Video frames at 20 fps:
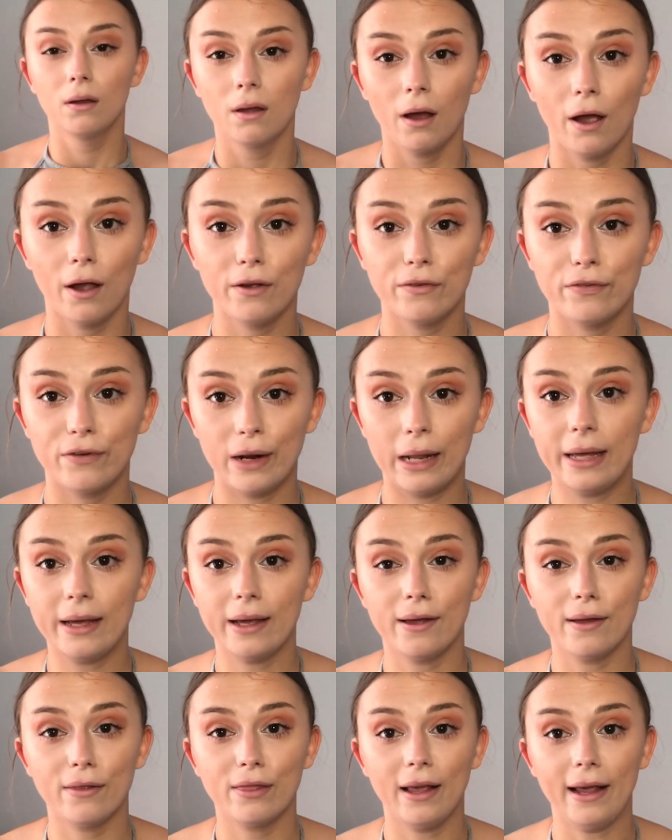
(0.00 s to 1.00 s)

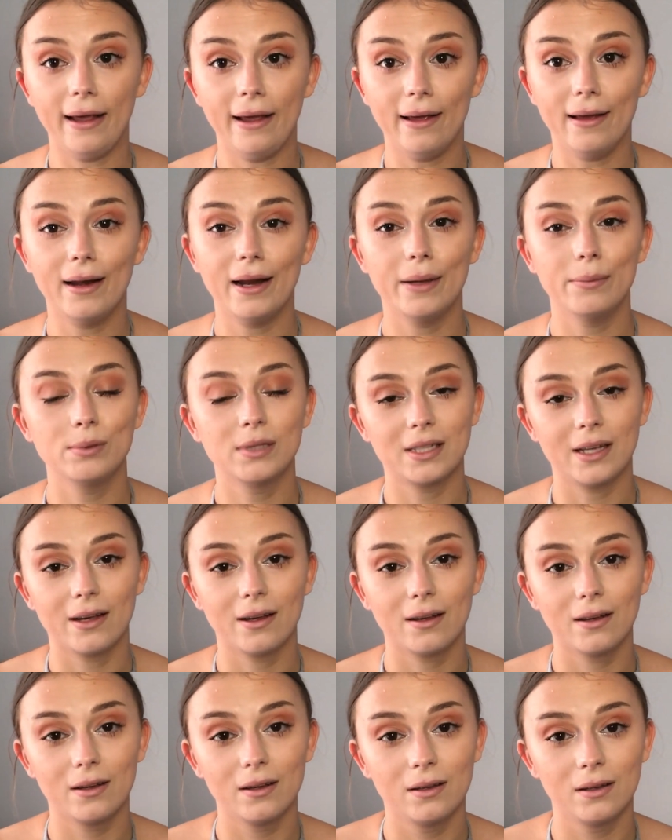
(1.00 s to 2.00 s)
Hopefully the
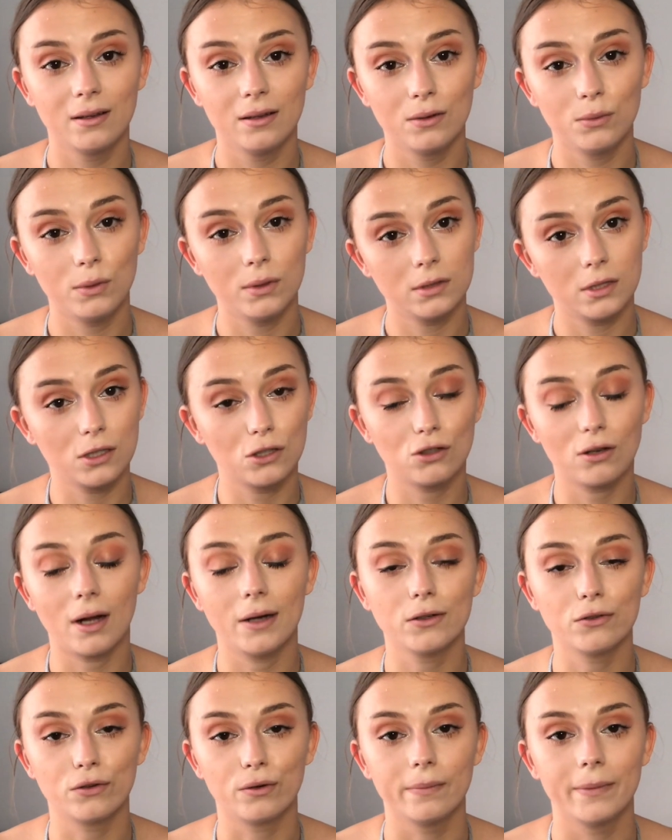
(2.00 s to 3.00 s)
lipstick will
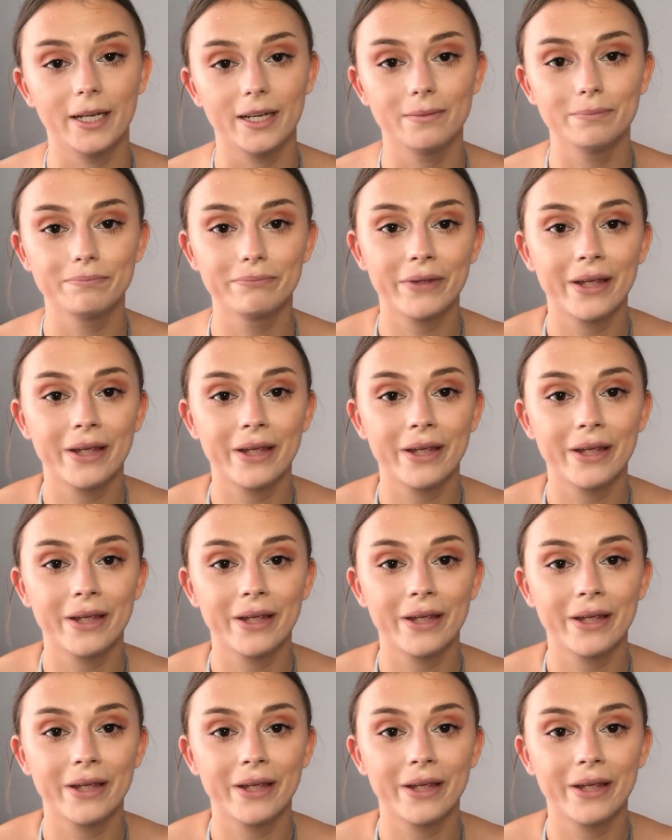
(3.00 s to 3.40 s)
distract from it.